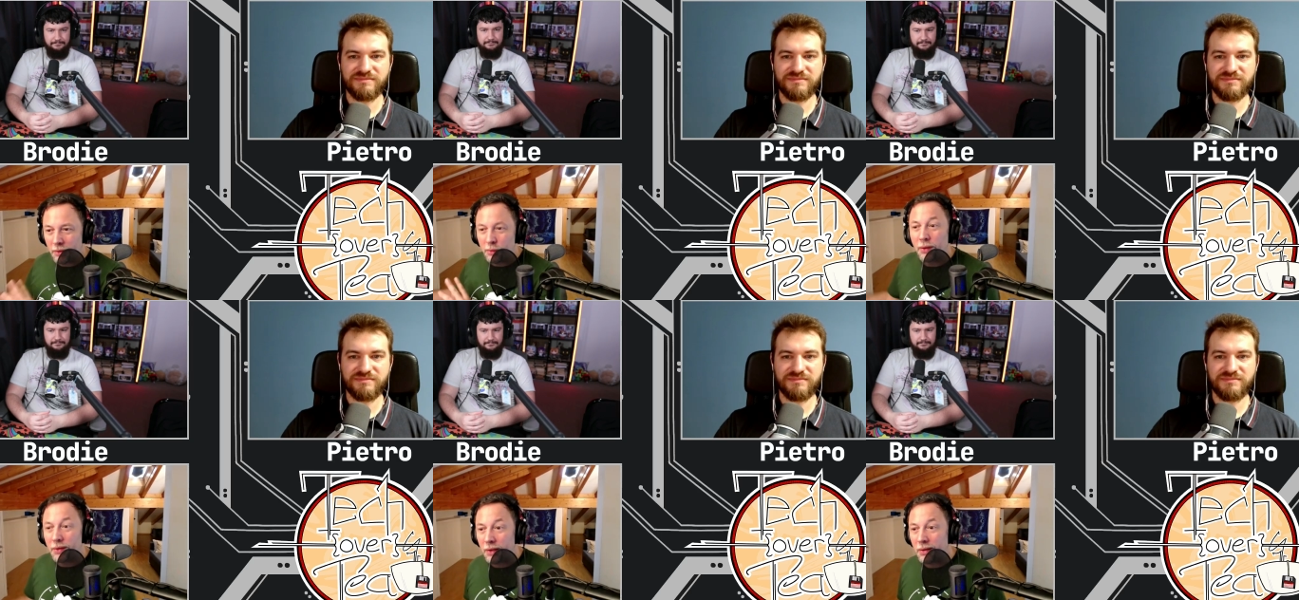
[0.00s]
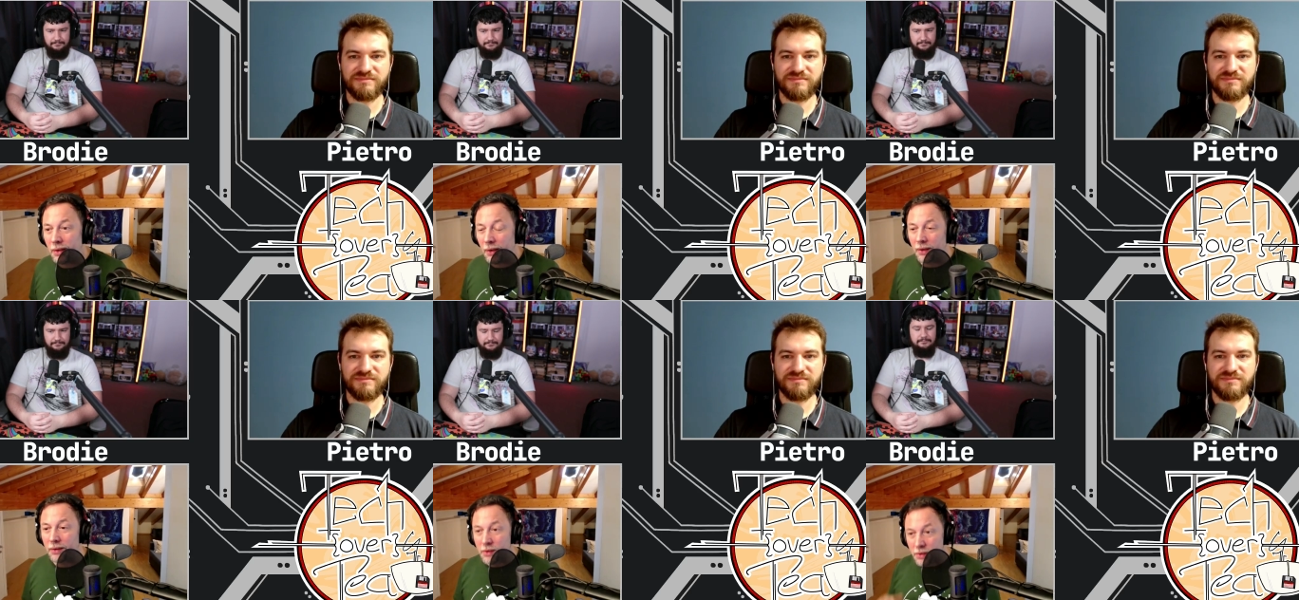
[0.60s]
Speaker 1: They're doing their thing.
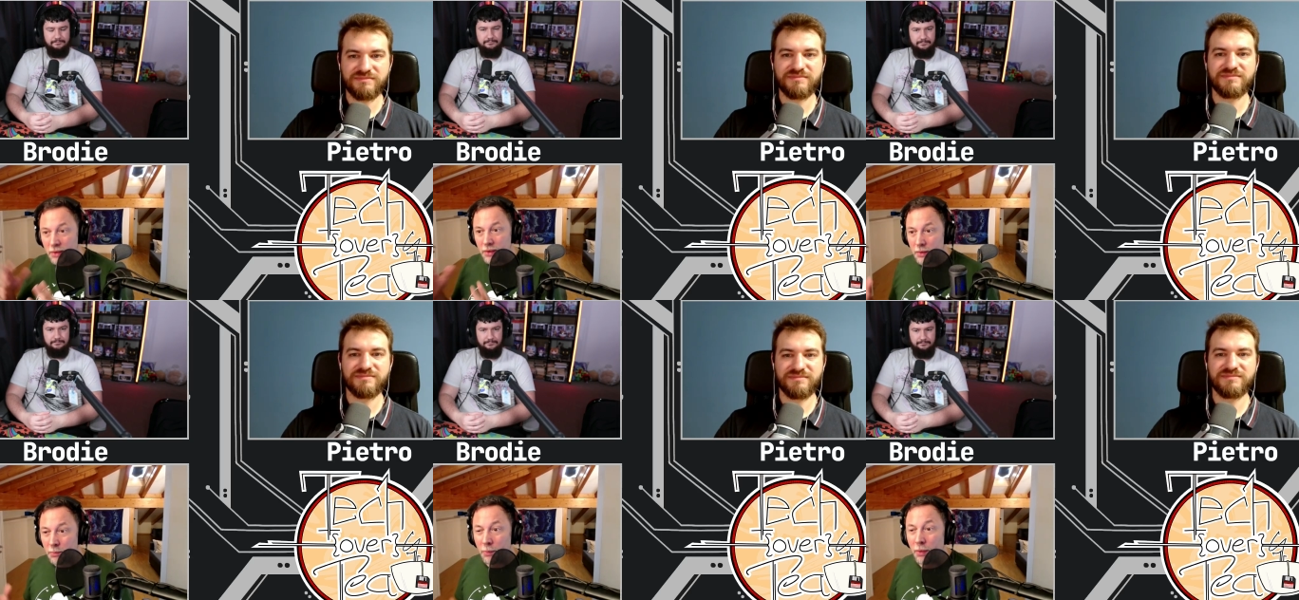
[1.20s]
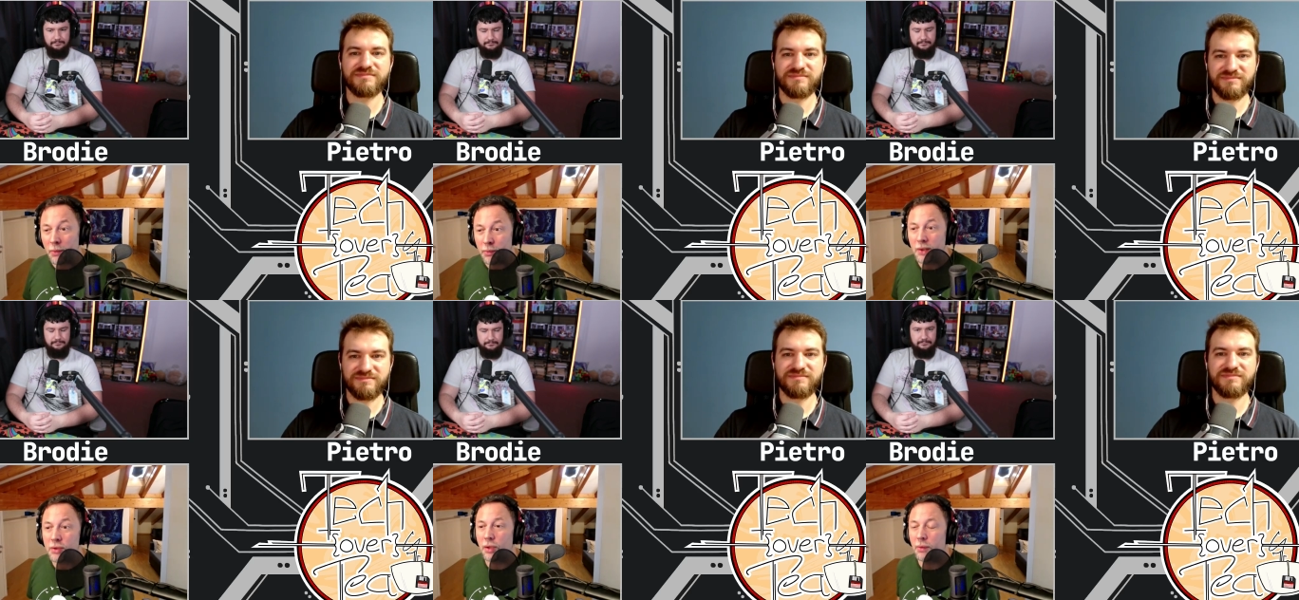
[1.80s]
This, these people are
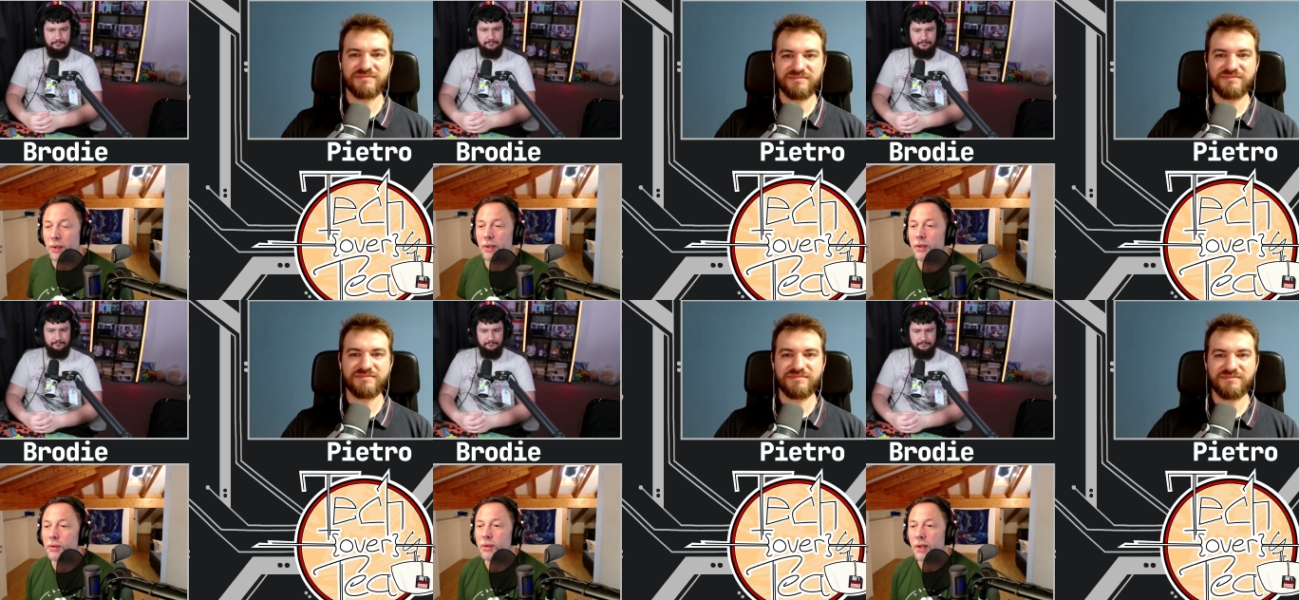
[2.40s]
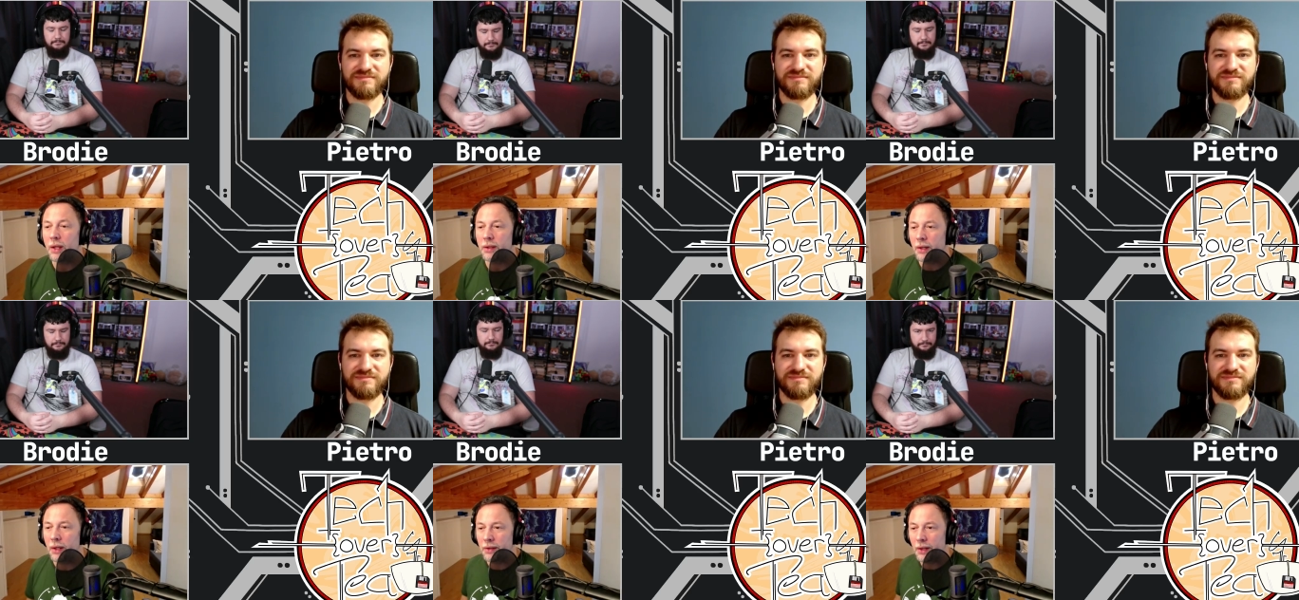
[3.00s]
brainstorming here
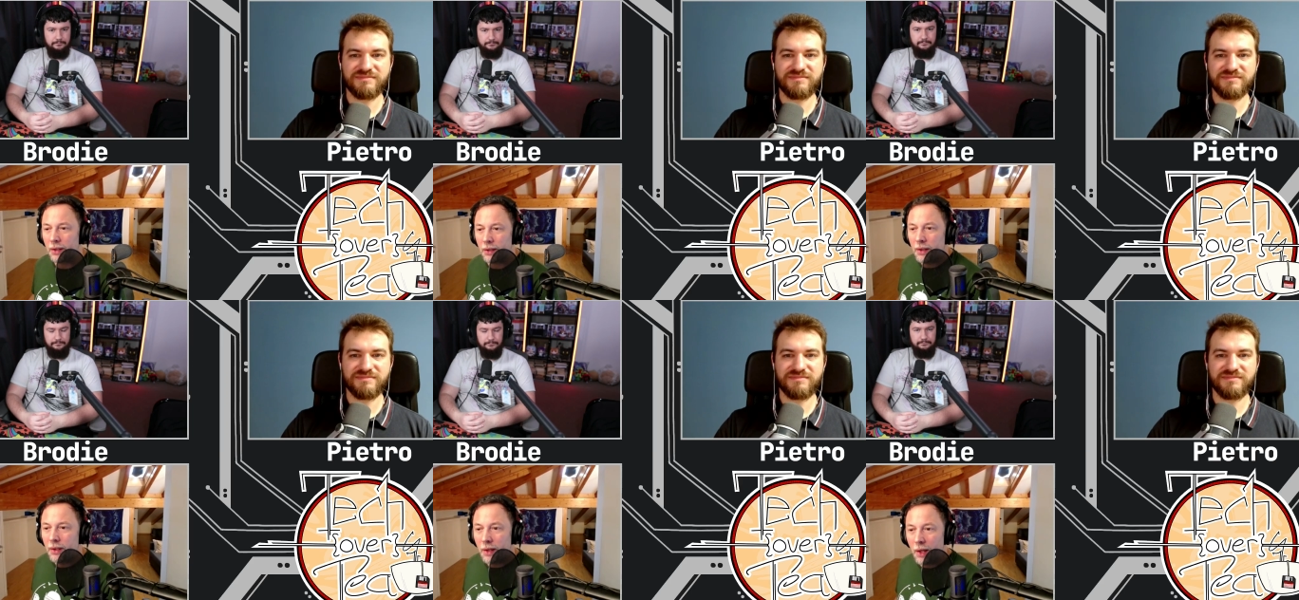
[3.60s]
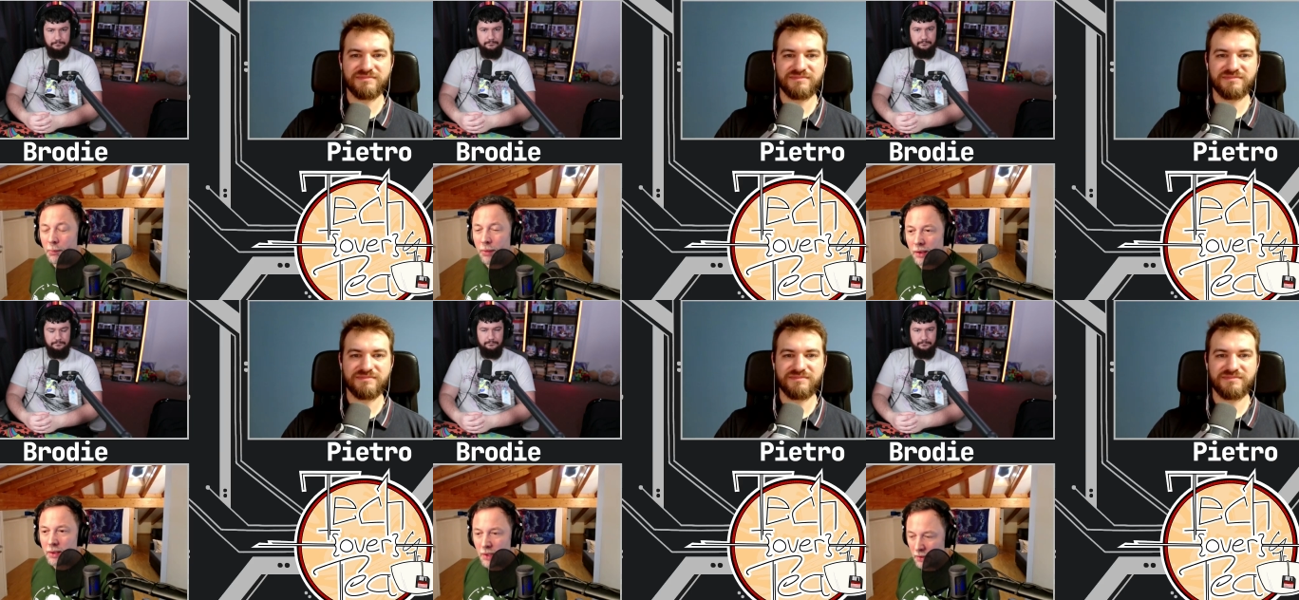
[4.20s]
together, and they're helping
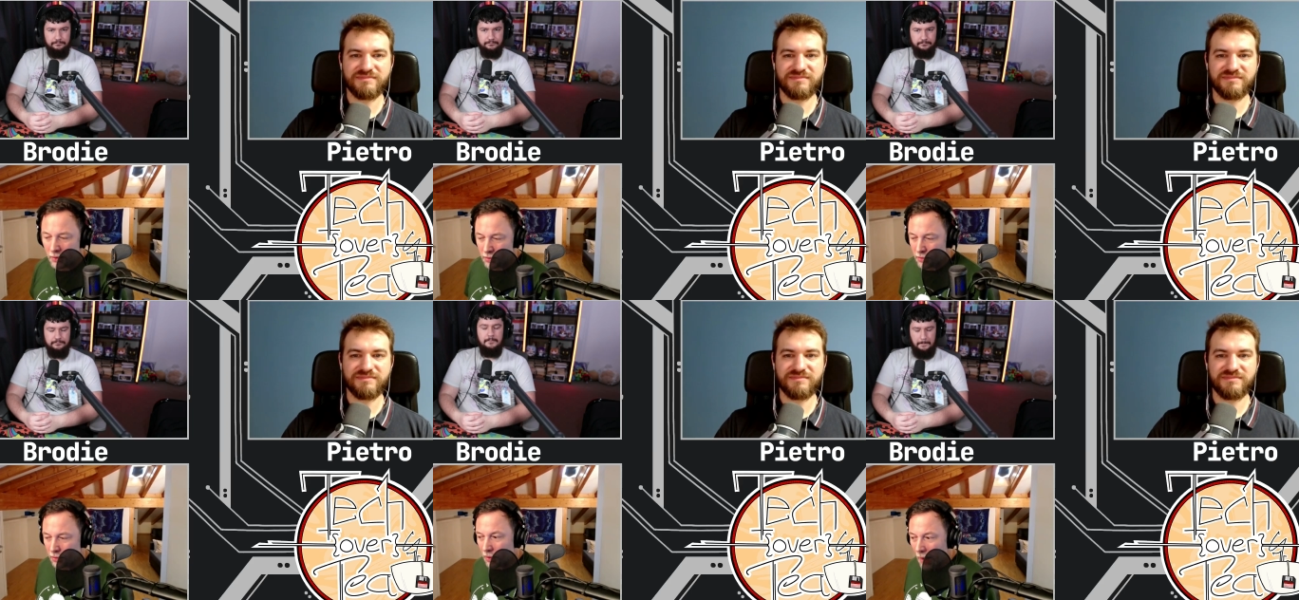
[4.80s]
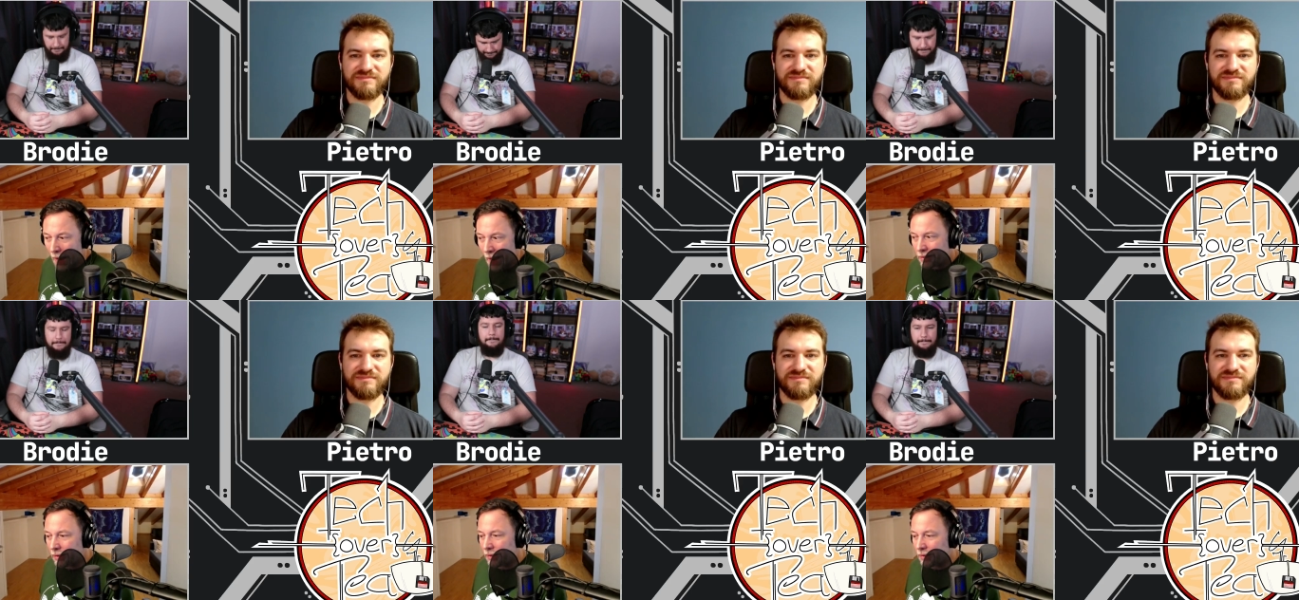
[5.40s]
each other. So I
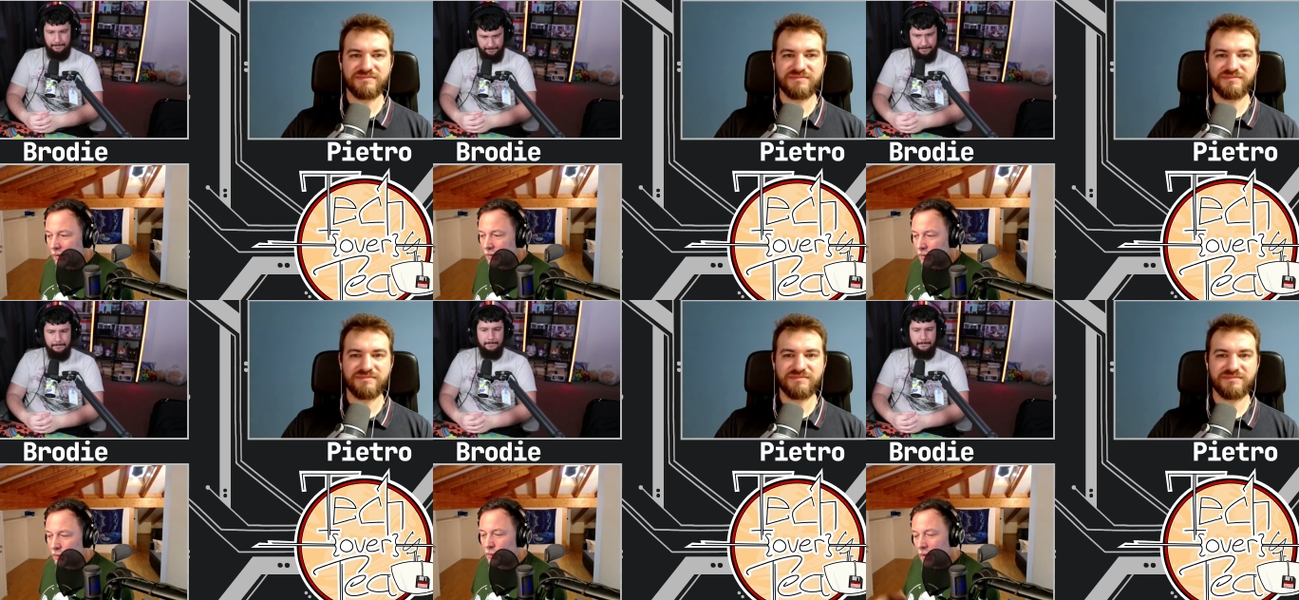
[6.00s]
think that it